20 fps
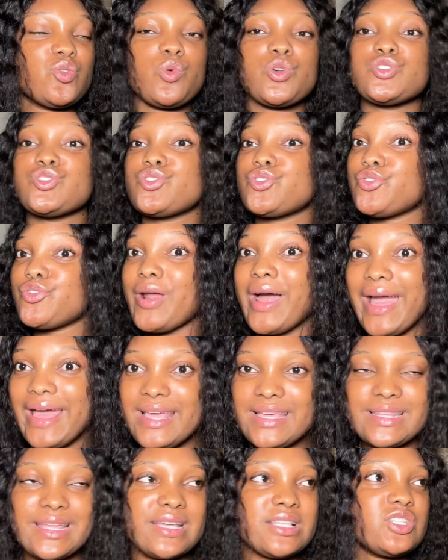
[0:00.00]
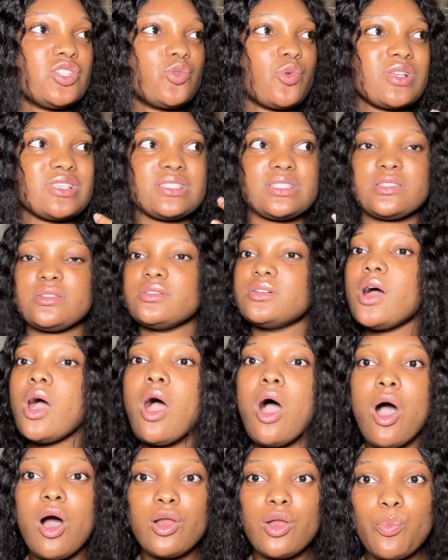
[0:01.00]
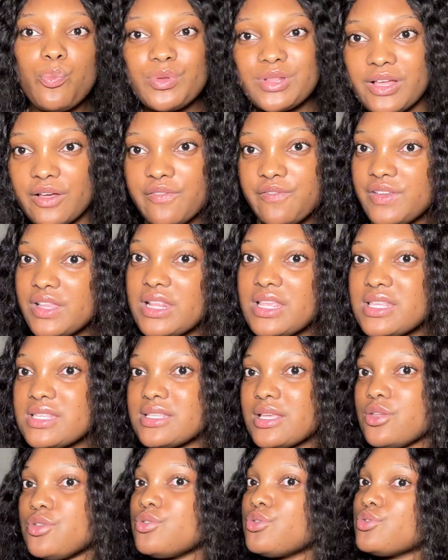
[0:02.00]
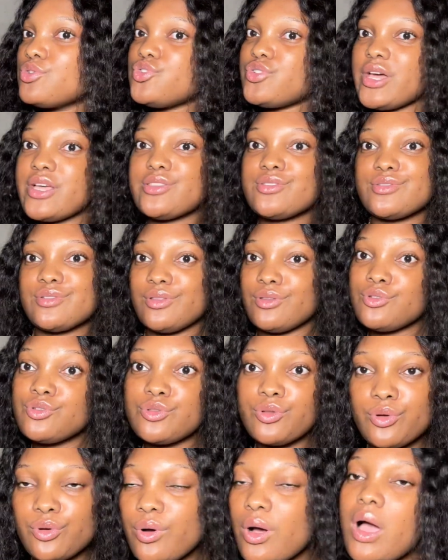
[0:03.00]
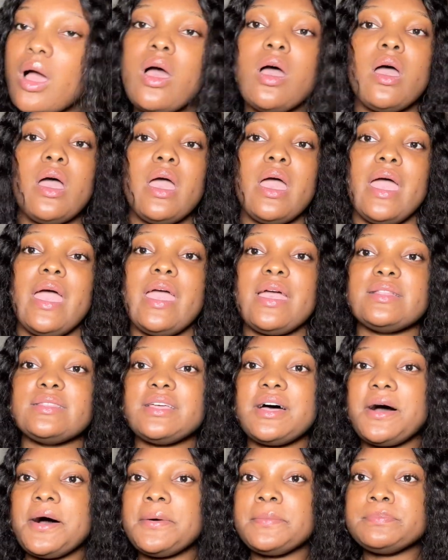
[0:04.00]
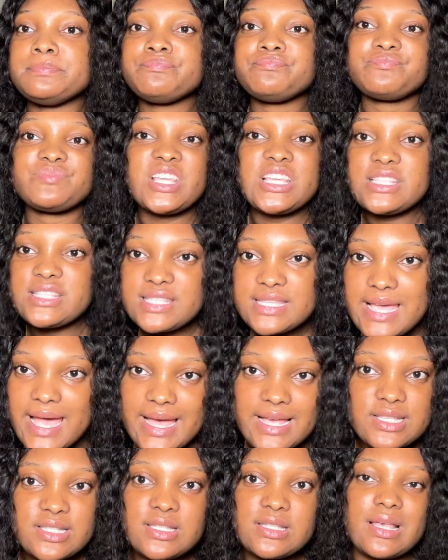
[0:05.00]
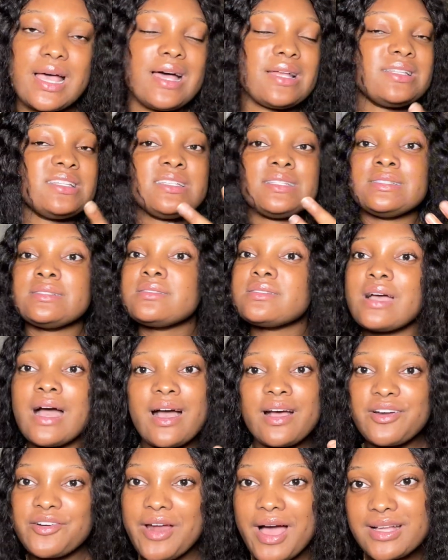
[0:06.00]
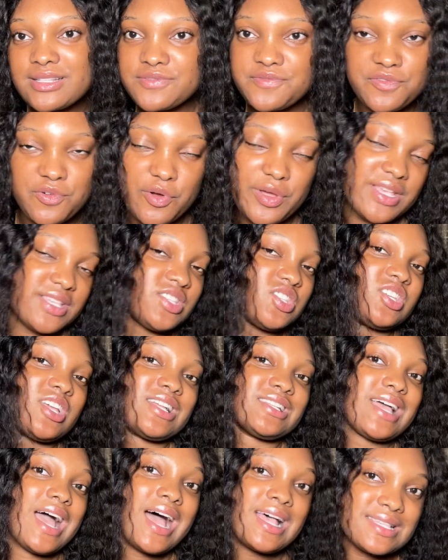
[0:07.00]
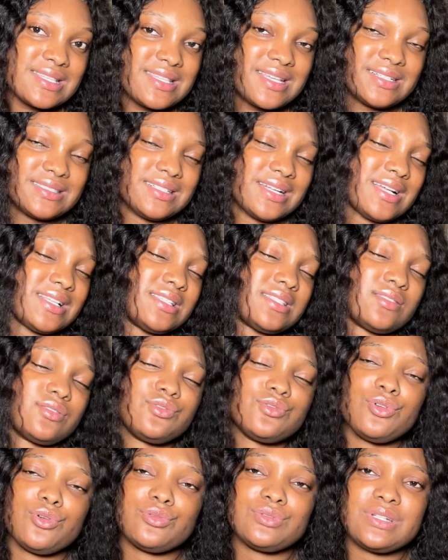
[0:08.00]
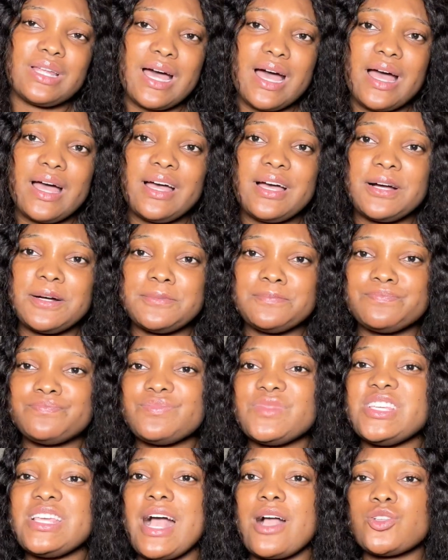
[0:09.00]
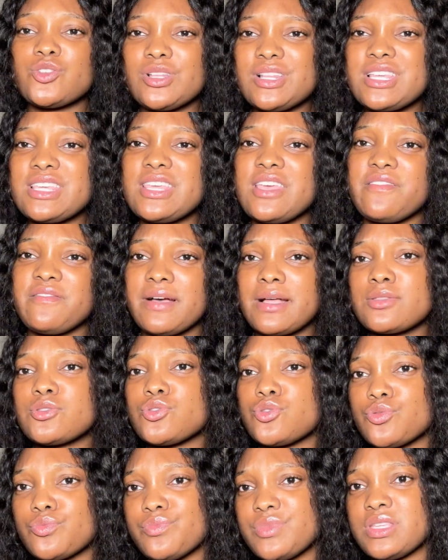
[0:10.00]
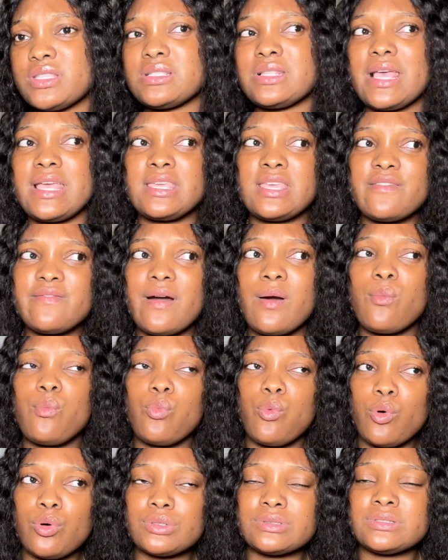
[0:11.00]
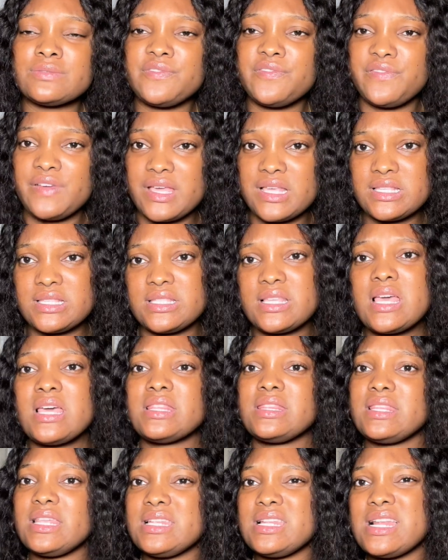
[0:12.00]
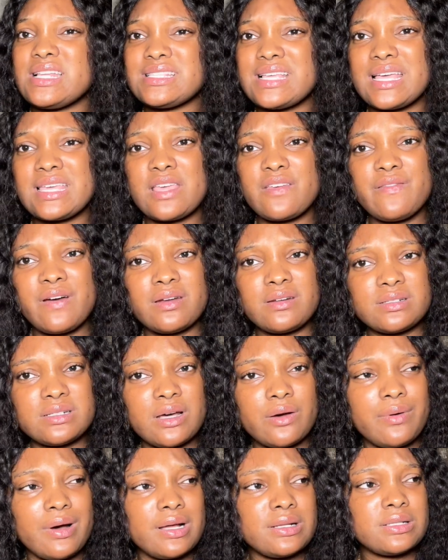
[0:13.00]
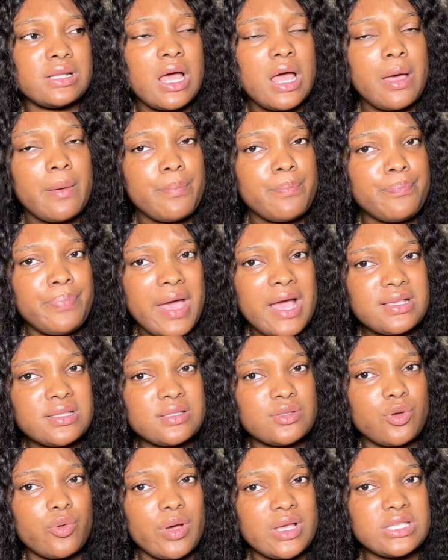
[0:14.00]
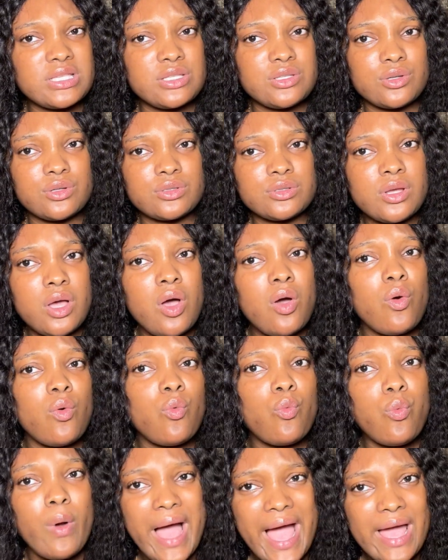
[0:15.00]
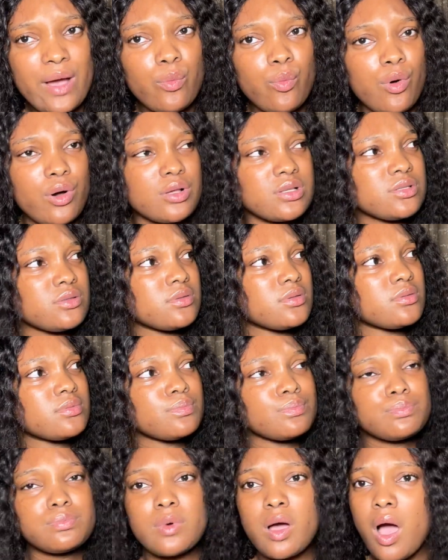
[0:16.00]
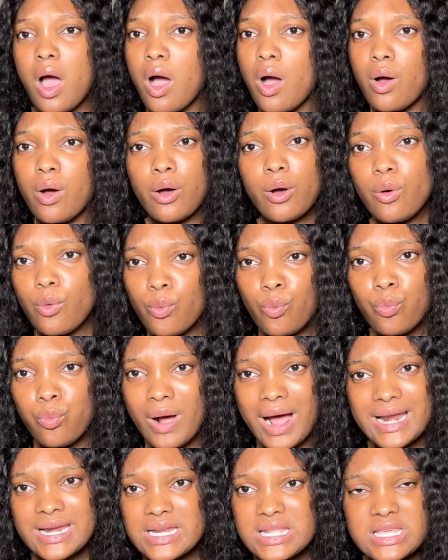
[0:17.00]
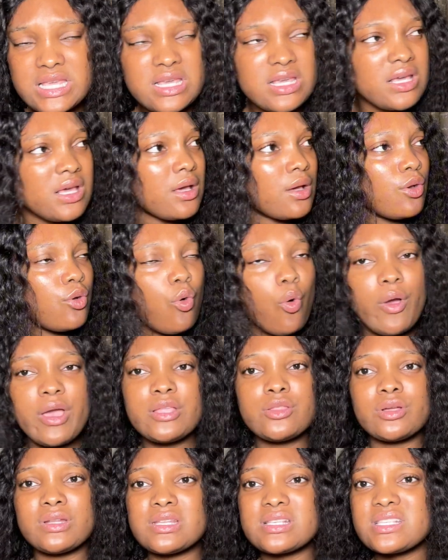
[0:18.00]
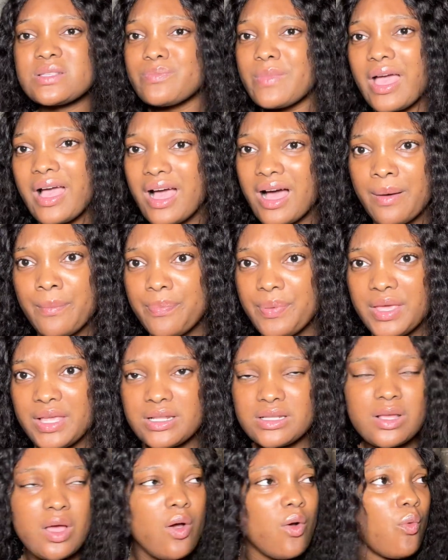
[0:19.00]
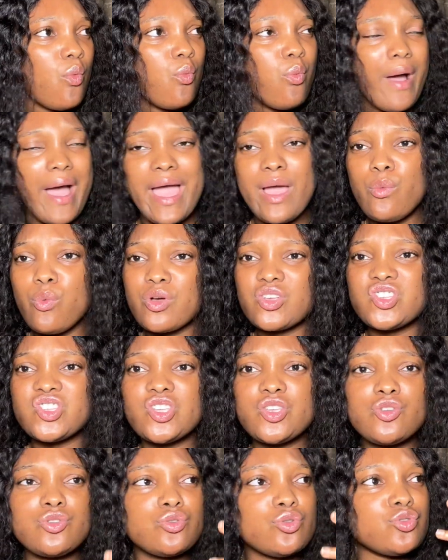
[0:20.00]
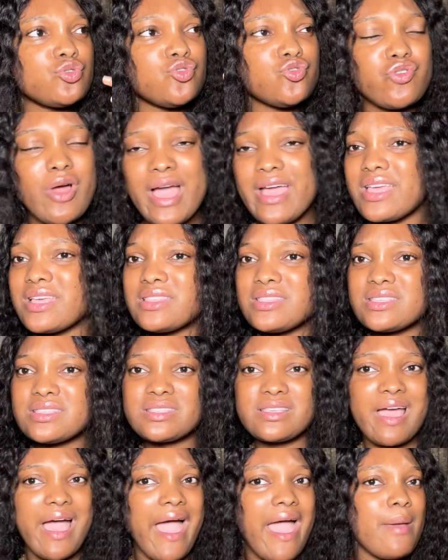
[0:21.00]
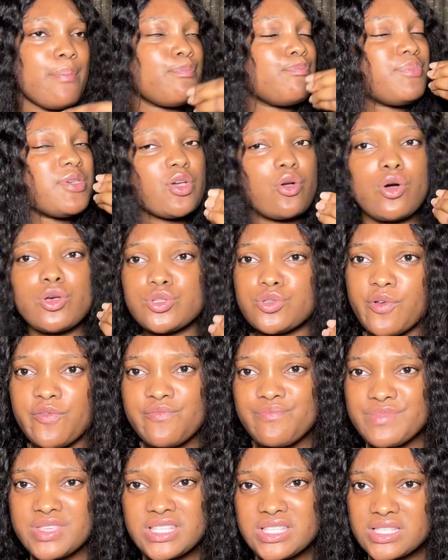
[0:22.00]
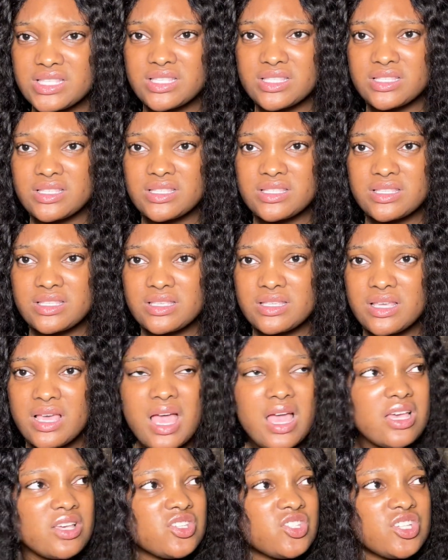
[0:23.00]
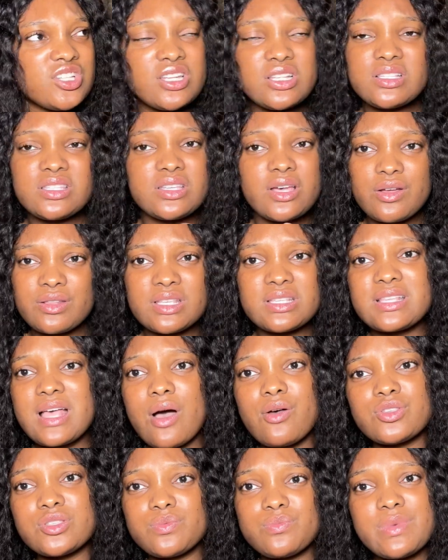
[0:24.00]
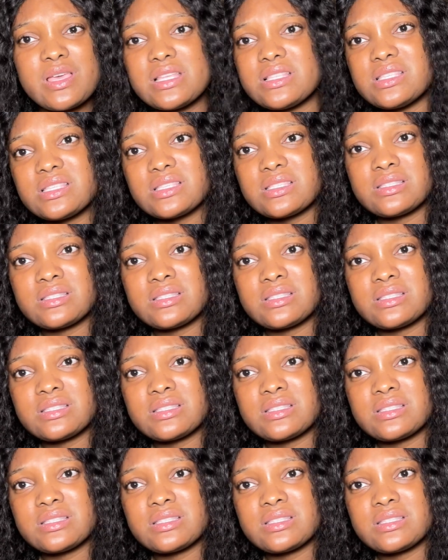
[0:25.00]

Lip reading: she was crying and she was still all up in her feelings and trying to and in tears and in a cracked voice, she had answered that no, that he actually gave her two meats. Like he gave her one first, then later gave her another one. Begs the question: why was Wani going on a smear campaign? Why was she, dragging this guy because of meat? She didn't tell this housemate,